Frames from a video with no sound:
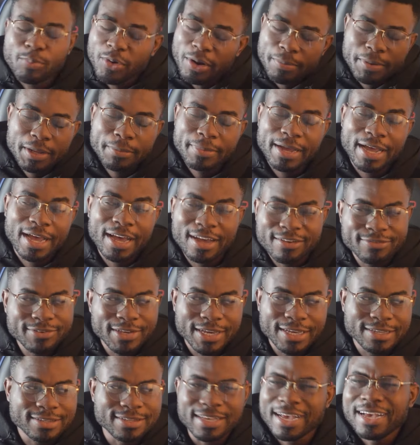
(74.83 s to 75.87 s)
problem I have
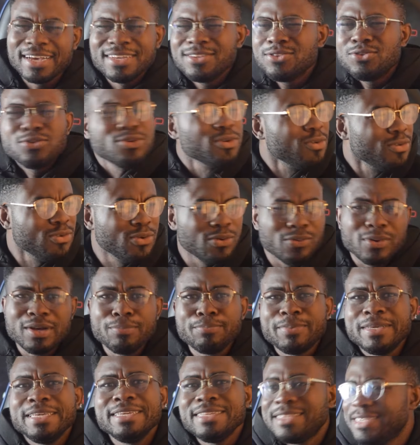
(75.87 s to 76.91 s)
here is I don't know
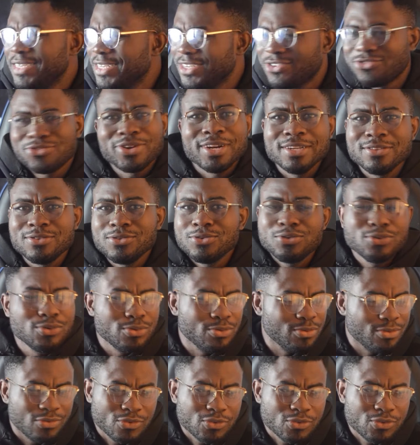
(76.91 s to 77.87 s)
what BET is trying to do,